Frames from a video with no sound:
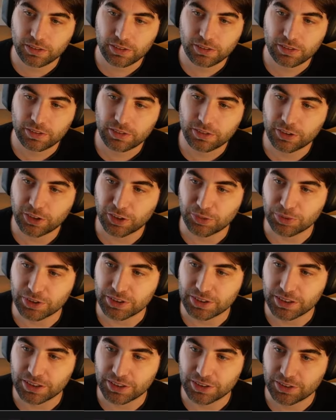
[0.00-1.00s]

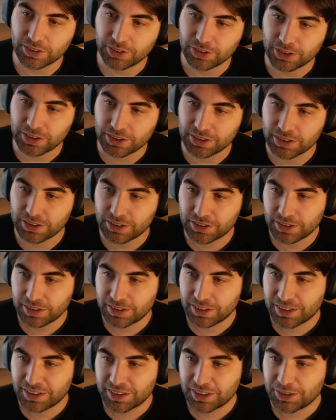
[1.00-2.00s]
commenting on it.
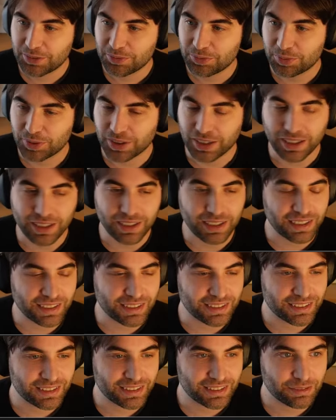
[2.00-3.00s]
But
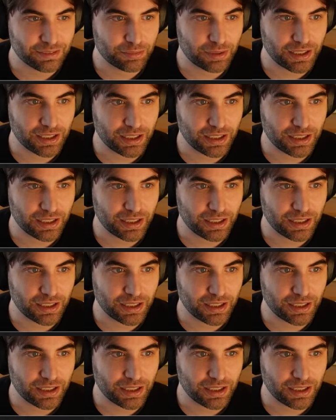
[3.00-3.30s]
yeah,